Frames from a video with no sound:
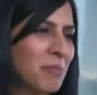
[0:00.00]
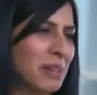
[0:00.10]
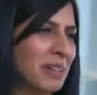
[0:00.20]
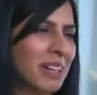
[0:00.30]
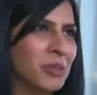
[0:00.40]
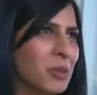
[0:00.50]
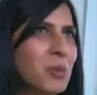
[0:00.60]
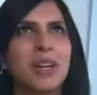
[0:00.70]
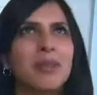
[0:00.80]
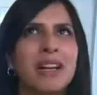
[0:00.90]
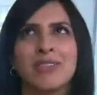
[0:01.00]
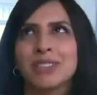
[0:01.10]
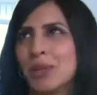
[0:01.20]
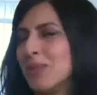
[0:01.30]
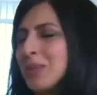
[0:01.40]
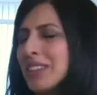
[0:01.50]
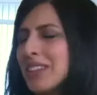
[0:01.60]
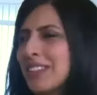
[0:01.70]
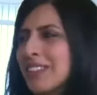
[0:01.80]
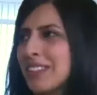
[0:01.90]
but I don't know why I'm having trouble
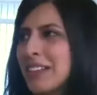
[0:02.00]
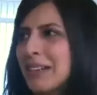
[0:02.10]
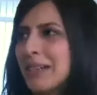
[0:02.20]
with this.